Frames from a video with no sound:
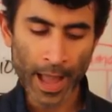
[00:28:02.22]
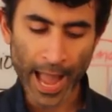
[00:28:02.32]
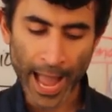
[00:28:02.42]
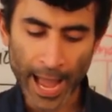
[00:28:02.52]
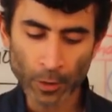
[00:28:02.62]

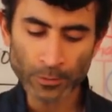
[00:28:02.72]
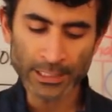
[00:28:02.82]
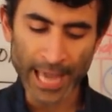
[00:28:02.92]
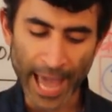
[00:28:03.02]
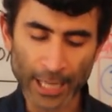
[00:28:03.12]
how
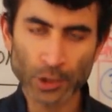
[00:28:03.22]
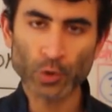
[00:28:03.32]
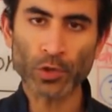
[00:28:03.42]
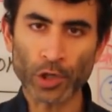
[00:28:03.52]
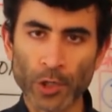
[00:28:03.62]
the
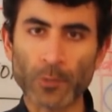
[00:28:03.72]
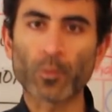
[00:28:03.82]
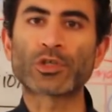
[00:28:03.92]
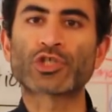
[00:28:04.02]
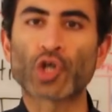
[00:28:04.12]
actual
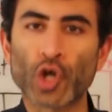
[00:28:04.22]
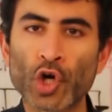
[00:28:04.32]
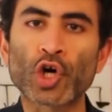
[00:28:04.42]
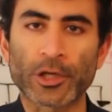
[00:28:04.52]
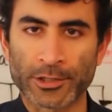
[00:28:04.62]
herb was
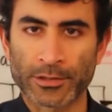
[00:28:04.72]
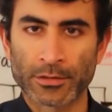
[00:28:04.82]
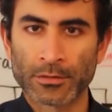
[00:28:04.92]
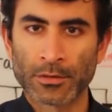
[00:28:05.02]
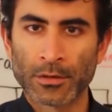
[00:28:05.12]
cooked
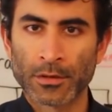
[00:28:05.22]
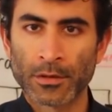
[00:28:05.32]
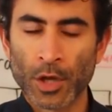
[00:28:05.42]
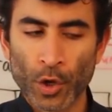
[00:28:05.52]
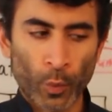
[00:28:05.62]

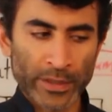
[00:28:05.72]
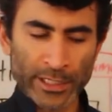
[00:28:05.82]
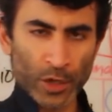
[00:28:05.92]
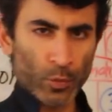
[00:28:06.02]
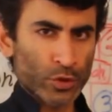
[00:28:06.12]

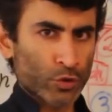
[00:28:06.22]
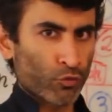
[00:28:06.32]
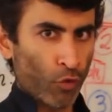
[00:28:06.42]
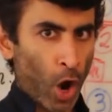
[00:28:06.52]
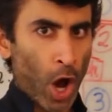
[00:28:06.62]
whether it was
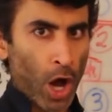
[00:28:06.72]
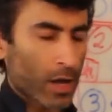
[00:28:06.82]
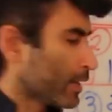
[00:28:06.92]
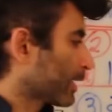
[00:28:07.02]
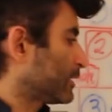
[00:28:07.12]

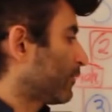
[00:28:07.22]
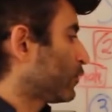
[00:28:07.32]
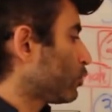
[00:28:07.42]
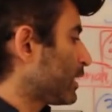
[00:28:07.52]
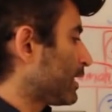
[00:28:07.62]
raw, because
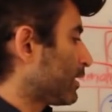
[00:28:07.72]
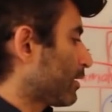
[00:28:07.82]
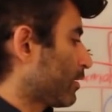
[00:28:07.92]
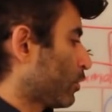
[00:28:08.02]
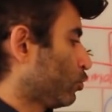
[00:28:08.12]
if you
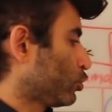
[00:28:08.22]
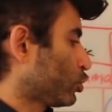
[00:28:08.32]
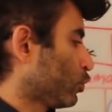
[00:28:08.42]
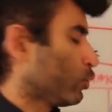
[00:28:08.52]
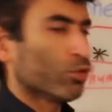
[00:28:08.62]
eat he
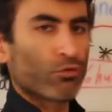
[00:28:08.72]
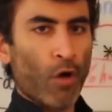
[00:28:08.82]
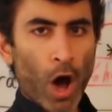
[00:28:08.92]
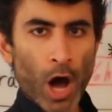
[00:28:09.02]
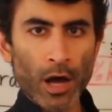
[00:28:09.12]
shou wu
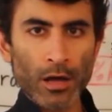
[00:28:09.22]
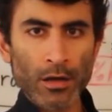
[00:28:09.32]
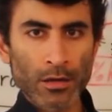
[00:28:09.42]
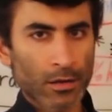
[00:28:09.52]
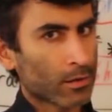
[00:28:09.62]

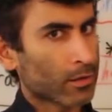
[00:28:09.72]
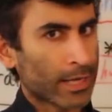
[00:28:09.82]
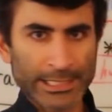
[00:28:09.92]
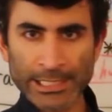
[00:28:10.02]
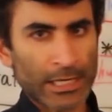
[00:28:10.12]
raw,
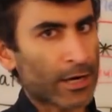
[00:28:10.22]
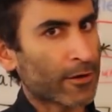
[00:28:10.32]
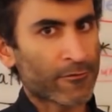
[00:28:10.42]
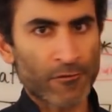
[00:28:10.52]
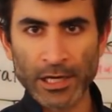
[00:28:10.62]
it's
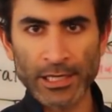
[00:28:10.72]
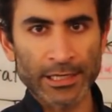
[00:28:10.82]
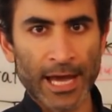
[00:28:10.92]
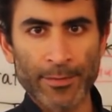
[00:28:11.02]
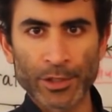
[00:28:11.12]
gonna
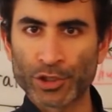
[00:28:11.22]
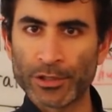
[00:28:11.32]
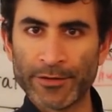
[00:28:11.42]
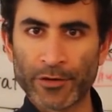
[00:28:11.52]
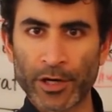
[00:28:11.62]
fucking damage
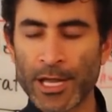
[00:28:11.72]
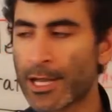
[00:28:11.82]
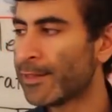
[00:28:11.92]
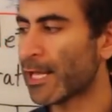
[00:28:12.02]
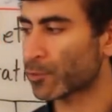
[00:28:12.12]
your liver.
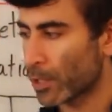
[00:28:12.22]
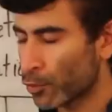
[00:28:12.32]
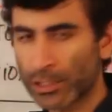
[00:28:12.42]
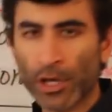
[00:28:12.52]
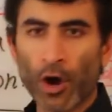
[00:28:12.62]
That's why
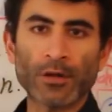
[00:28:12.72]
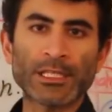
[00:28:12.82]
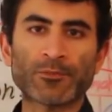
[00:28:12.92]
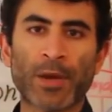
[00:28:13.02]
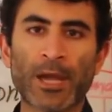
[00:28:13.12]
you see all
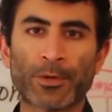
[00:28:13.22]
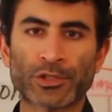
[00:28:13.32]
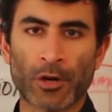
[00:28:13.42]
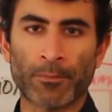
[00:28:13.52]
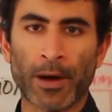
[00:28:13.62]
these
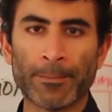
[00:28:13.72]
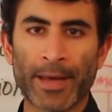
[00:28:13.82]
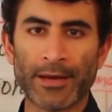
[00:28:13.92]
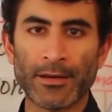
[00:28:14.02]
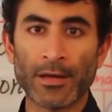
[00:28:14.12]
papers on
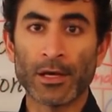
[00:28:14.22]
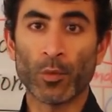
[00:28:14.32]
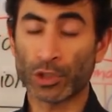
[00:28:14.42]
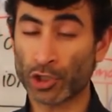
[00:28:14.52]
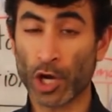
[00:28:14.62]
PubMed
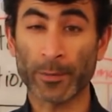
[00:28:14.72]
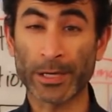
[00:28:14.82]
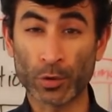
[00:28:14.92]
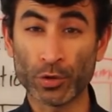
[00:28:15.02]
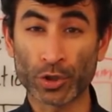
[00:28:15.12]
which talk
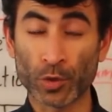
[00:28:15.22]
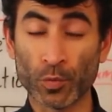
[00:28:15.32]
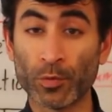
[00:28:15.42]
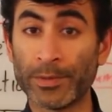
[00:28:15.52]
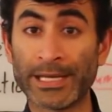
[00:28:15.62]
about he shou
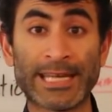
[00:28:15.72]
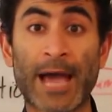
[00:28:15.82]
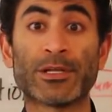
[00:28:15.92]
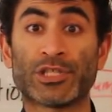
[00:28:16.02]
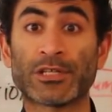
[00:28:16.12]
wu being
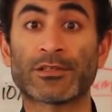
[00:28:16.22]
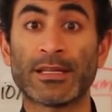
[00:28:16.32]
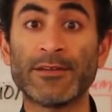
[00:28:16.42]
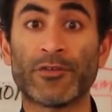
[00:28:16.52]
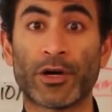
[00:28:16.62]
damaging to
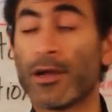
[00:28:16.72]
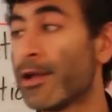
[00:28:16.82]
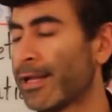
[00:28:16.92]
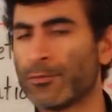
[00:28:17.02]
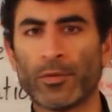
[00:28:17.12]
the liver.
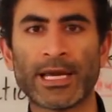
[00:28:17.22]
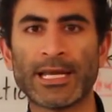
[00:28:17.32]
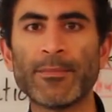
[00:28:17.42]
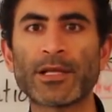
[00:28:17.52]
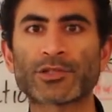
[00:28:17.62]
And we
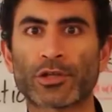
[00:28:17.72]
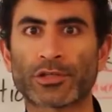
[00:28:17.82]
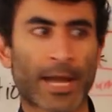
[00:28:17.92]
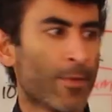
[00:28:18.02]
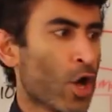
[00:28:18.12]
get emails all
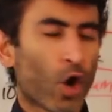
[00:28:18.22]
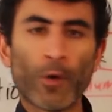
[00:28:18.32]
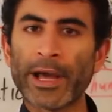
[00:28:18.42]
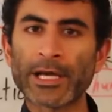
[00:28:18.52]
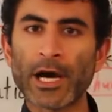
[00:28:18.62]
the time.
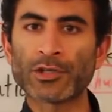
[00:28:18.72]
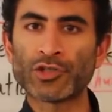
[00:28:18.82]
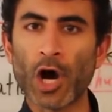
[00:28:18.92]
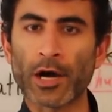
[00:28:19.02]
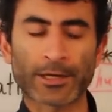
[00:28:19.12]
Oh my
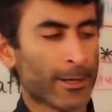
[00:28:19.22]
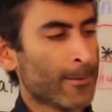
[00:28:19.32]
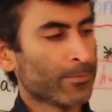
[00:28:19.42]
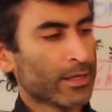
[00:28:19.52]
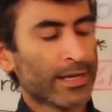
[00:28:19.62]
God, doc,
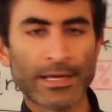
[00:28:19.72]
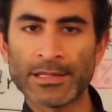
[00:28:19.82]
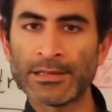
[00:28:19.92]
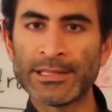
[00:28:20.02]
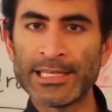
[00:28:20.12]

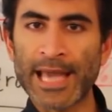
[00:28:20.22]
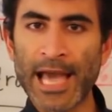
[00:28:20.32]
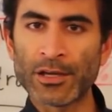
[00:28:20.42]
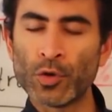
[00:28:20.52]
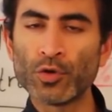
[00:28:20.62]

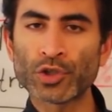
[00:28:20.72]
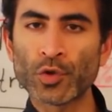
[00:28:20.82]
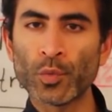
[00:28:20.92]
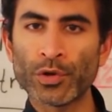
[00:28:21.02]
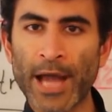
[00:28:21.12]
the he
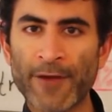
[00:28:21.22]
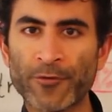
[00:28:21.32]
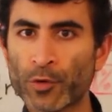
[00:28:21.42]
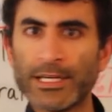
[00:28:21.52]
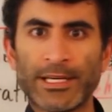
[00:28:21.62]
shou wu and
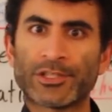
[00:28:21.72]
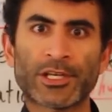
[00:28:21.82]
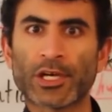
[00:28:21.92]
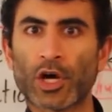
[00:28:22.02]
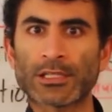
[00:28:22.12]
Aphro-D is
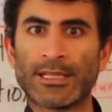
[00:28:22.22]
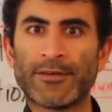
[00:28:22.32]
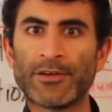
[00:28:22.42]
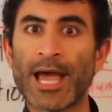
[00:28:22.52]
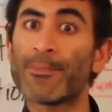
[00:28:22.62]
it gonna cause
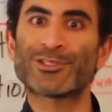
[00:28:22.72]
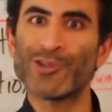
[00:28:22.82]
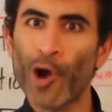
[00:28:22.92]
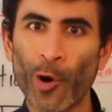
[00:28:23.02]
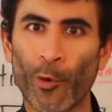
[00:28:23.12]
liver
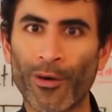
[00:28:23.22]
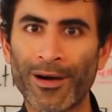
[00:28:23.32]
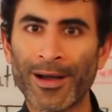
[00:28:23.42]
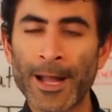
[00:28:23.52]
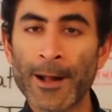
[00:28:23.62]
damage?
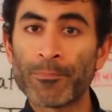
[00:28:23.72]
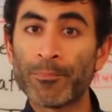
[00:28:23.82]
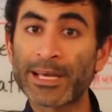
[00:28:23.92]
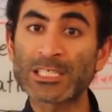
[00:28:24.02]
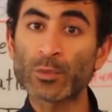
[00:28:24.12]
No,
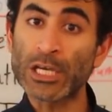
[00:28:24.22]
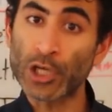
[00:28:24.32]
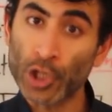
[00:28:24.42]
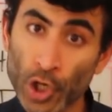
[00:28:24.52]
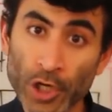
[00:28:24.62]
because we
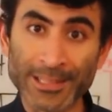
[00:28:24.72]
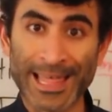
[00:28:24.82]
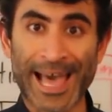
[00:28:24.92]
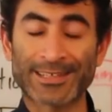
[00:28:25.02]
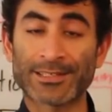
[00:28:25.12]

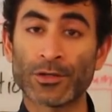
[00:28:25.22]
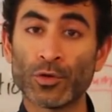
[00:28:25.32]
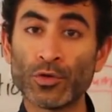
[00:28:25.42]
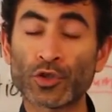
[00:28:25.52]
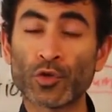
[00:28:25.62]
cook that
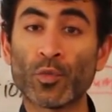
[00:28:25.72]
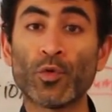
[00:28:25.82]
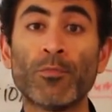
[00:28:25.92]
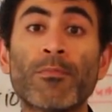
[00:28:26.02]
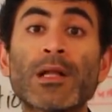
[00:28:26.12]
he shou
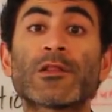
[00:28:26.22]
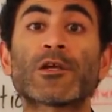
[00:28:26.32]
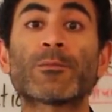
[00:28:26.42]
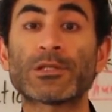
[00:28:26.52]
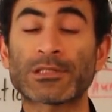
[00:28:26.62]
wu
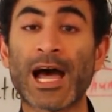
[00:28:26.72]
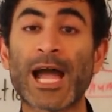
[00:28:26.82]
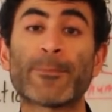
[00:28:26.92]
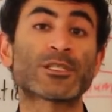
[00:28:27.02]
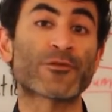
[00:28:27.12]
multiple
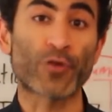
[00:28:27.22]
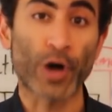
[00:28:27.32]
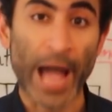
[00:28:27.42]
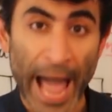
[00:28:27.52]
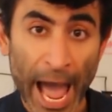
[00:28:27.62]
times
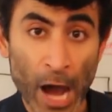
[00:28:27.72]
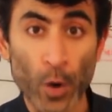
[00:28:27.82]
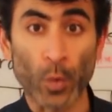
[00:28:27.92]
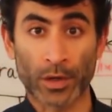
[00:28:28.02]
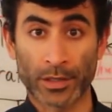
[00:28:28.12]
for
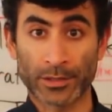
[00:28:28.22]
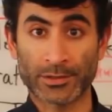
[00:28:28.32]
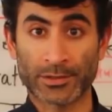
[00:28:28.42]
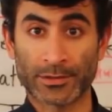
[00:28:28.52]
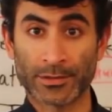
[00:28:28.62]

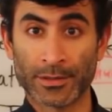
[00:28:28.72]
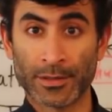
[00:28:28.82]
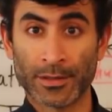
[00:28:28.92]
hours